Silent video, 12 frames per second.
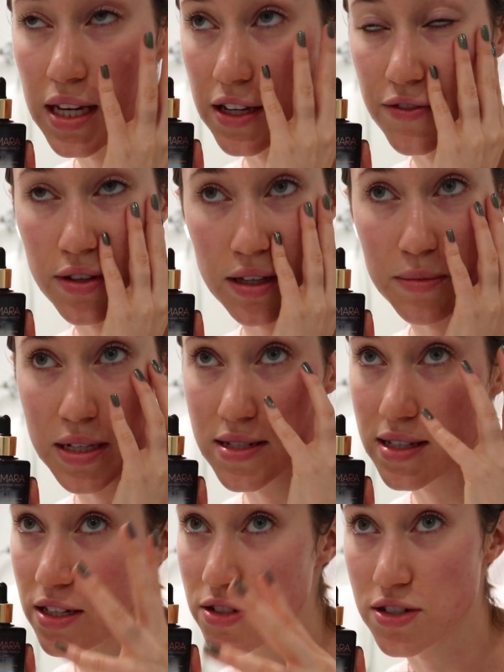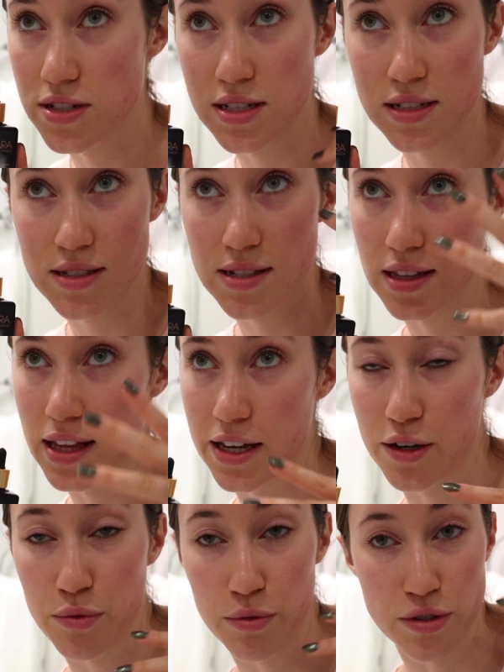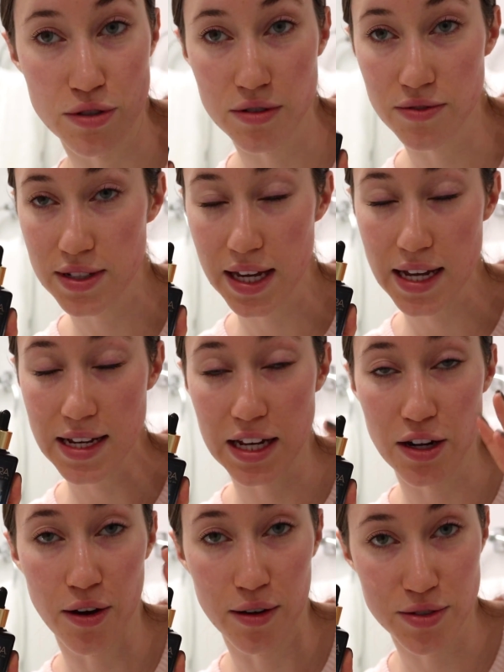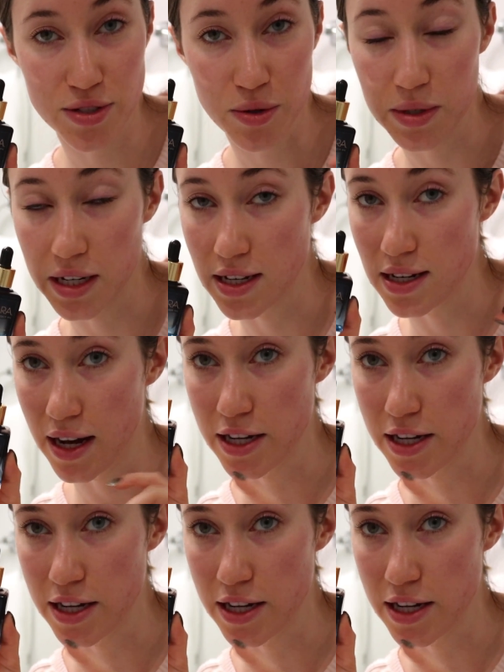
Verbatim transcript: and I feel like my skin just needs to like rejuvenate and also when I need